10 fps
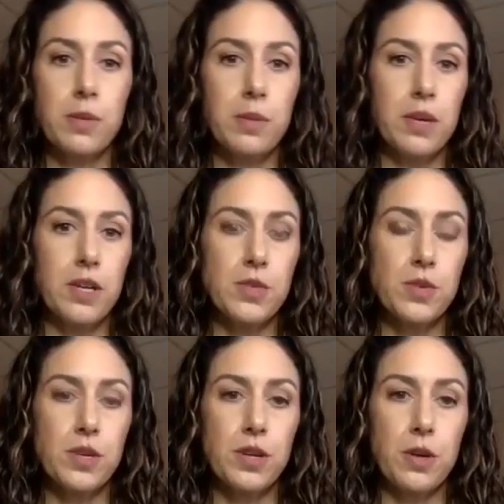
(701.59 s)
but because
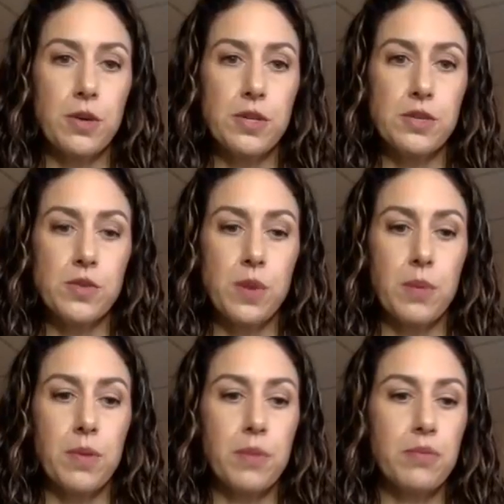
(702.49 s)
we're going to go into
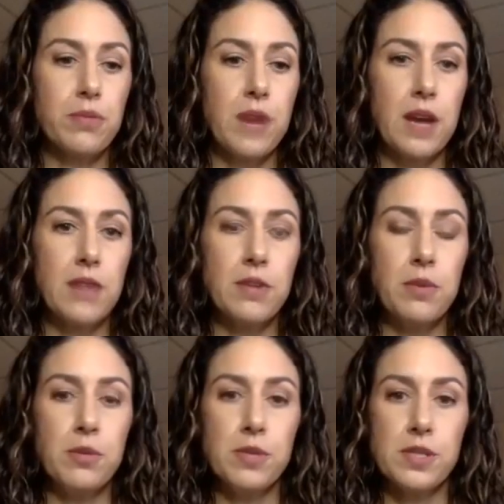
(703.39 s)
some private
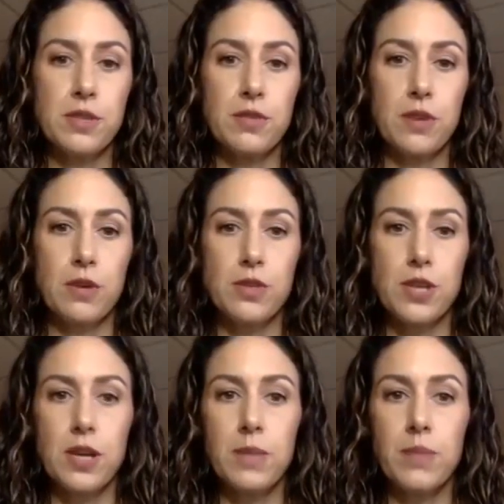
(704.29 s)
moments of
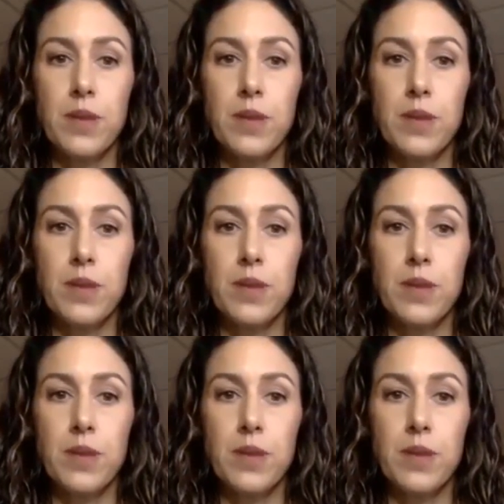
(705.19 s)
coaching,